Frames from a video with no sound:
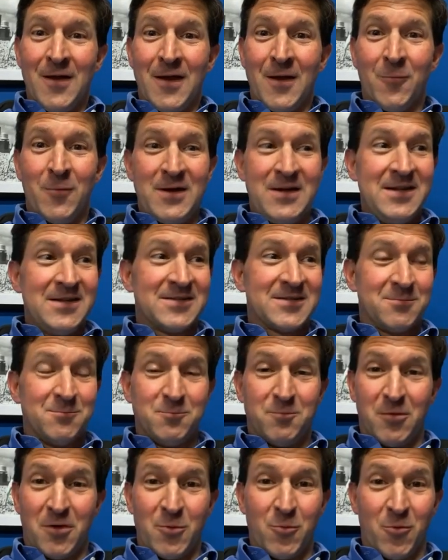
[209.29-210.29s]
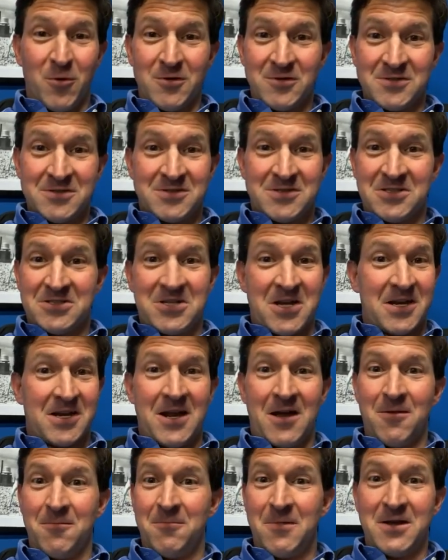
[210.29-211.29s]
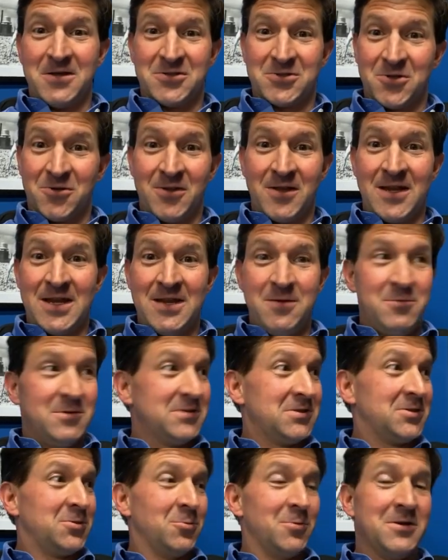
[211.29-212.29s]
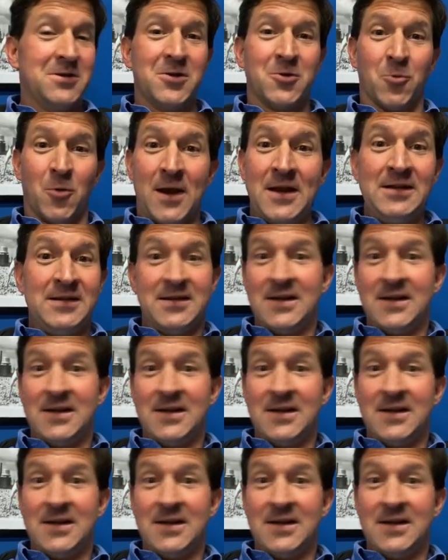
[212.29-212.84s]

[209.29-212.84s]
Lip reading: And we did some blood work just to check out and make sure that he was doing great.